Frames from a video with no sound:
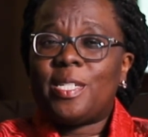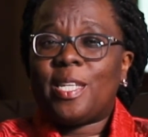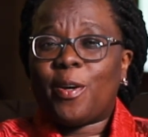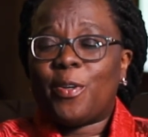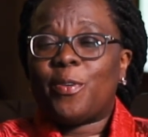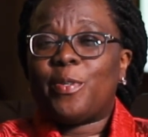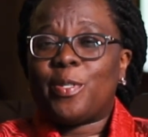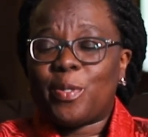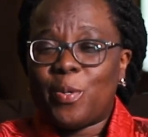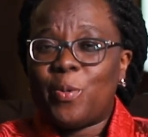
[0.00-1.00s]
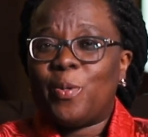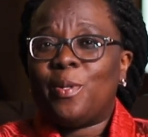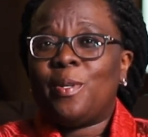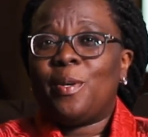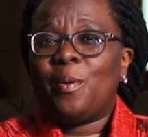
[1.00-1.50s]
secondary school
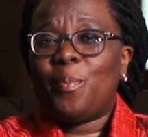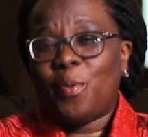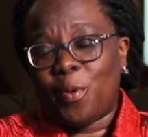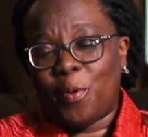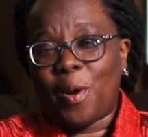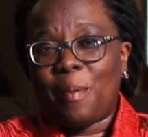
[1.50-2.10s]
program.